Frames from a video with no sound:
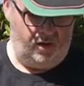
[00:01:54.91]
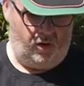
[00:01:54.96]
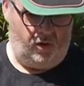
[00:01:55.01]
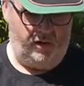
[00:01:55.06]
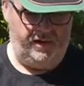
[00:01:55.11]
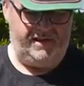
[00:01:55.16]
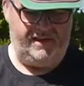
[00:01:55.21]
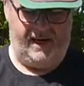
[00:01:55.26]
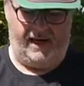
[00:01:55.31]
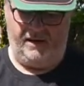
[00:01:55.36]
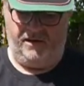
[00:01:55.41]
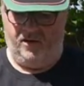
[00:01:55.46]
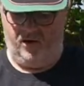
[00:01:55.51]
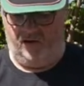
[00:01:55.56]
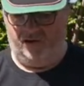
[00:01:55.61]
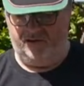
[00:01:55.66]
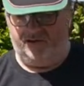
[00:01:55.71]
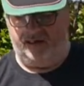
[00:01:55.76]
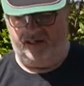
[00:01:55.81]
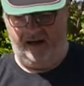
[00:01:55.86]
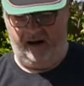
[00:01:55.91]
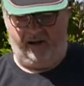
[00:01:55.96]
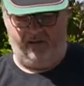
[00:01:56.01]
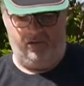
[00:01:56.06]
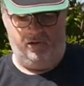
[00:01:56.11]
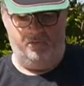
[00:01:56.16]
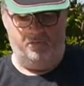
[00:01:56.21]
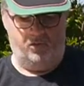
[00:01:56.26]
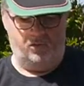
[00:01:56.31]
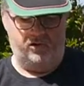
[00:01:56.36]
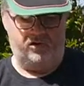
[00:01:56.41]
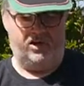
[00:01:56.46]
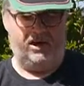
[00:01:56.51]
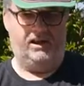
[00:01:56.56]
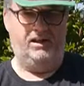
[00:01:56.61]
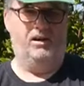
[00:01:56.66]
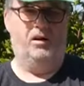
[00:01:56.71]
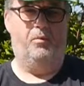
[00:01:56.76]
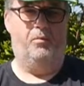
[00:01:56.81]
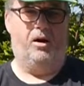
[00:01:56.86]
I tend not to carry much
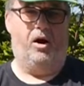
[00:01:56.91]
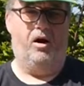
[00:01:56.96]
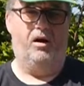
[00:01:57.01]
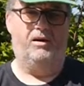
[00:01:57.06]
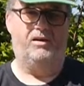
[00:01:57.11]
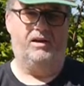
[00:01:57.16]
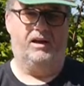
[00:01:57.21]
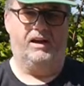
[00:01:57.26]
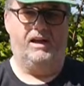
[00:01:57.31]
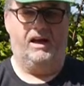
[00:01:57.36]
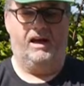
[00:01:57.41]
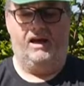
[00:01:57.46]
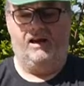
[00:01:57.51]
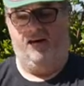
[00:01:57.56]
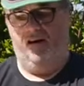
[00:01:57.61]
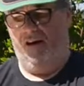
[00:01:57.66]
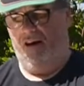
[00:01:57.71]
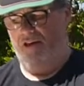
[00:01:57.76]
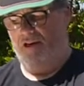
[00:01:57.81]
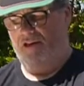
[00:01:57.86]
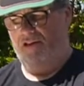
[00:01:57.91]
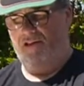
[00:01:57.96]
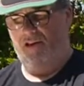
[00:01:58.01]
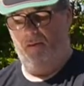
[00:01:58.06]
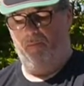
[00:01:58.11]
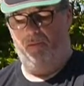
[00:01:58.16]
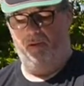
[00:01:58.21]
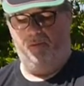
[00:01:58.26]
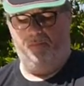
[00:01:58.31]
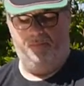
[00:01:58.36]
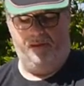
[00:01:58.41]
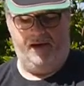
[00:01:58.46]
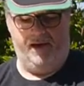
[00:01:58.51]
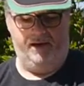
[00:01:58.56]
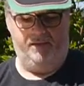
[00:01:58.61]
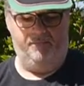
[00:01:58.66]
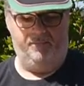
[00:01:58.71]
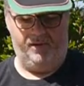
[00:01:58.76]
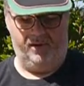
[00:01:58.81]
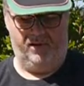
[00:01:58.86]
in the box, I carry it in a separate
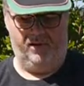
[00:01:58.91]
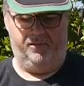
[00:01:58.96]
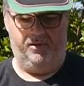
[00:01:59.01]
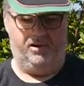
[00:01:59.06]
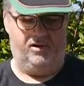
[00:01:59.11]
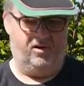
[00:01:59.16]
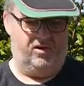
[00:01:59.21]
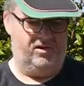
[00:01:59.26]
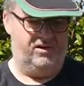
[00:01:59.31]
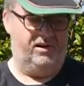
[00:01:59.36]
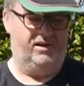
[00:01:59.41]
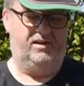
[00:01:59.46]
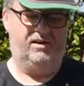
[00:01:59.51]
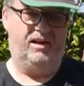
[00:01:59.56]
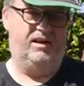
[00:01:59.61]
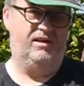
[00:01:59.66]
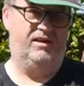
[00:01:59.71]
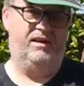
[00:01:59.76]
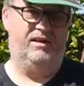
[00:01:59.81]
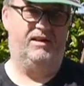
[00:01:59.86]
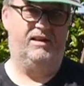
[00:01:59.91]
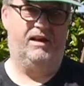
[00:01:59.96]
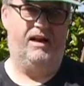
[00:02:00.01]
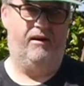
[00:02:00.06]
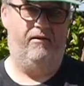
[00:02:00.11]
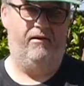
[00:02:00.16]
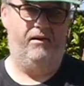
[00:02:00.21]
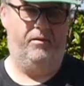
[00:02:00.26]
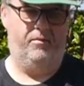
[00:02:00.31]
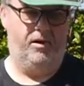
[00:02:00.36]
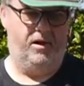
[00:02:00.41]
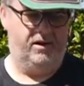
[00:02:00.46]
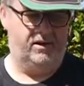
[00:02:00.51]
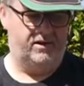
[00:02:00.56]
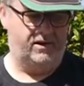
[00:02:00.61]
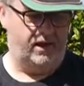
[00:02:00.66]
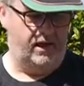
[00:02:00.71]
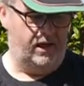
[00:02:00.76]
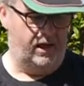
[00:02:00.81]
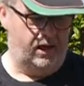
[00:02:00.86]
bag purely because it's easier to carry the
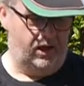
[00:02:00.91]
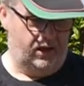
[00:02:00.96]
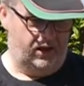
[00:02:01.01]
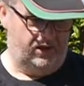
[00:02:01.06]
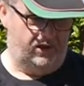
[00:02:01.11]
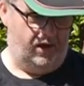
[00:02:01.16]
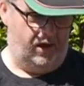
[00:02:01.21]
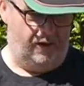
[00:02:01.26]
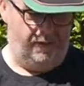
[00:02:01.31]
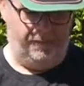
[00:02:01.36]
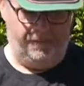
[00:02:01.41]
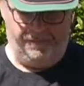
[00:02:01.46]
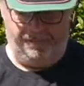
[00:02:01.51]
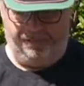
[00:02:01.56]
box. So